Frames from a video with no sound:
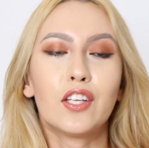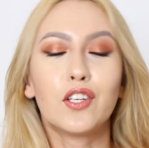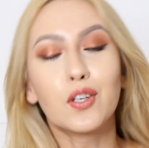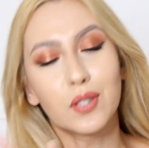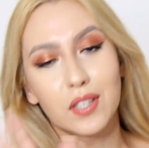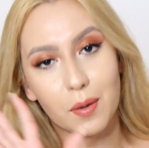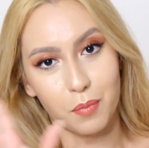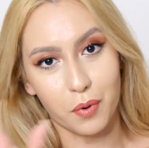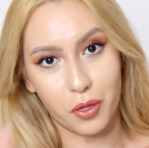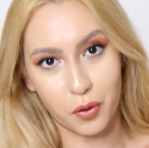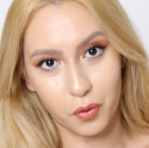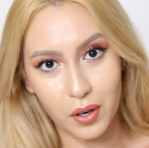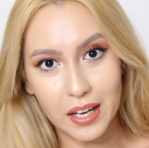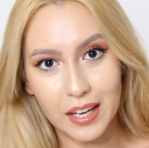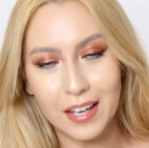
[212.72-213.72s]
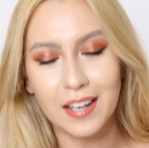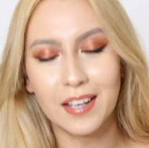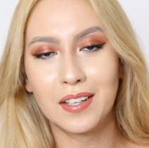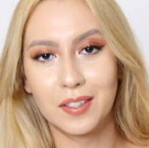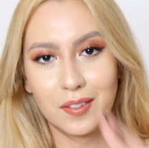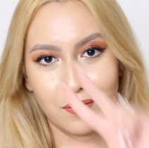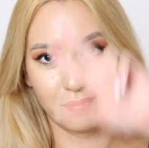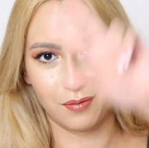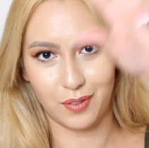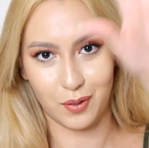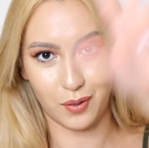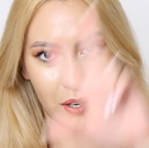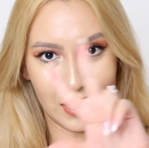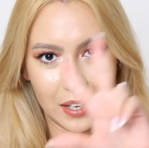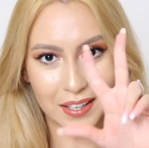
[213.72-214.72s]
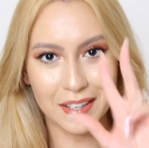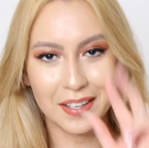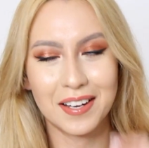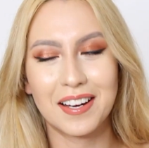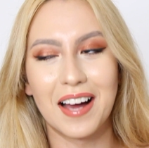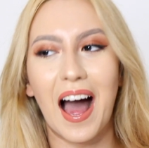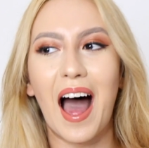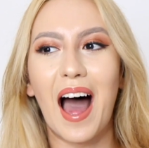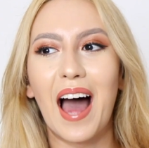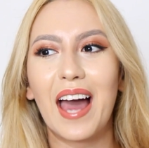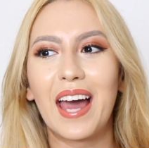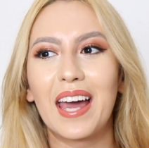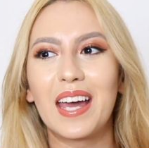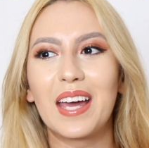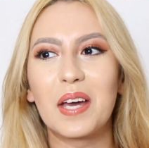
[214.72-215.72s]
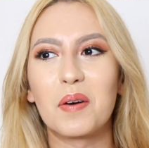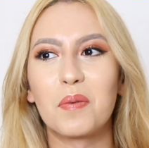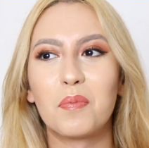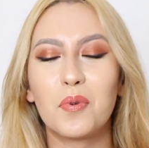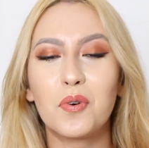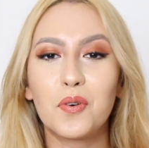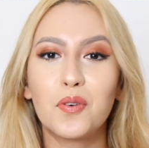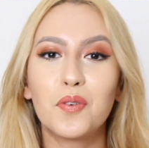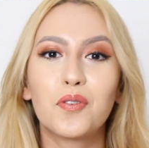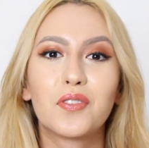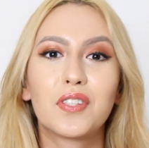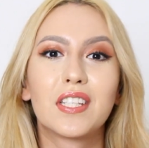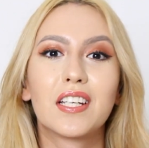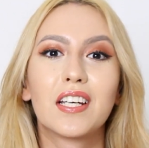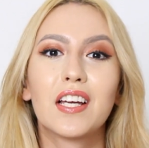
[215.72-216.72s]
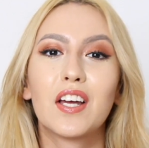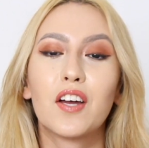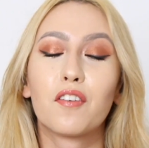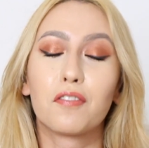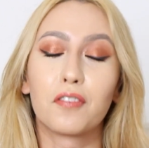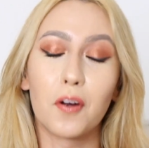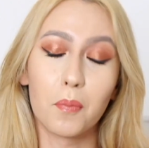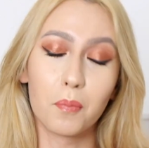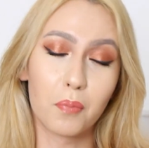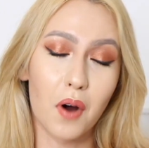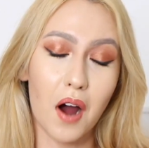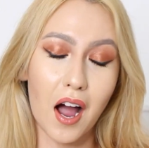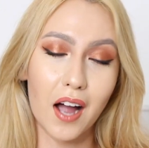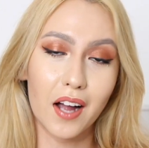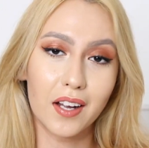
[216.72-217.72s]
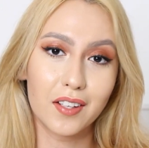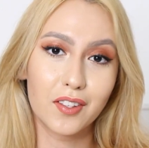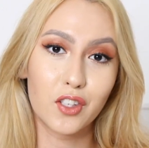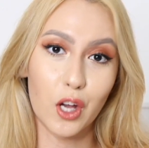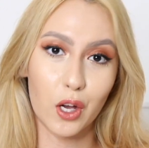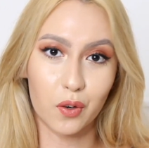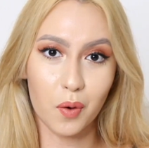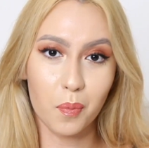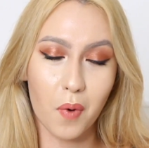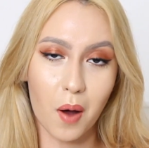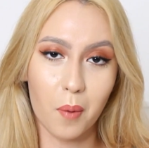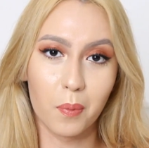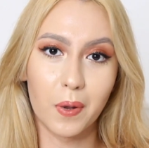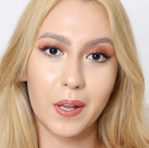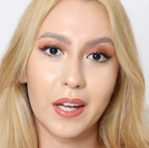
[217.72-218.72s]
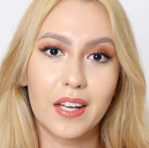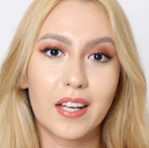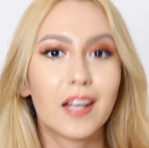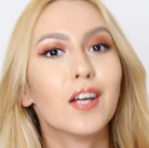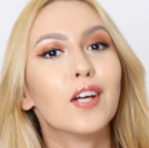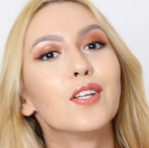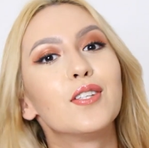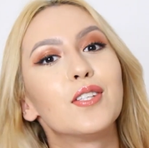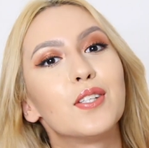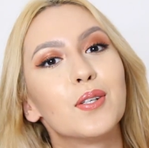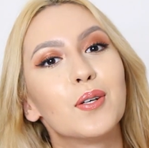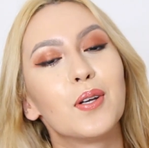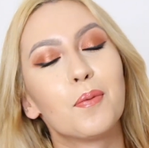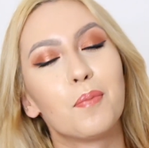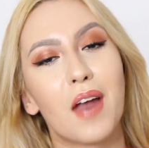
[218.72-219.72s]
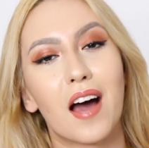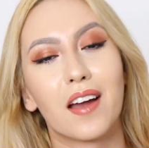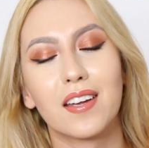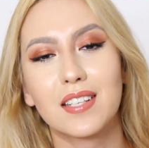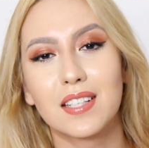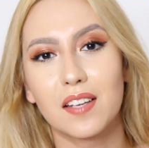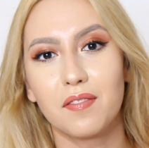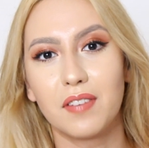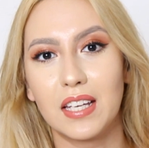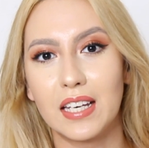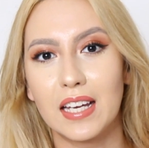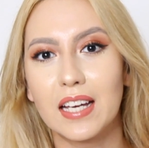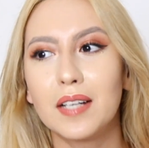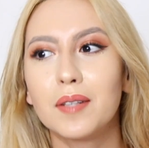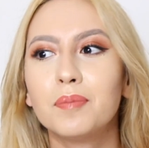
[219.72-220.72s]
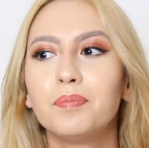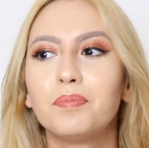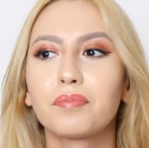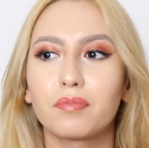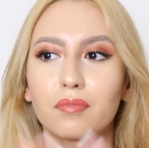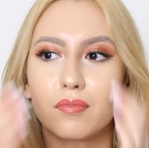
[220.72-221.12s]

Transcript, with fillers: news number three, three, I moved from Prague, Czech Republic to Ljubljana, Slovenia.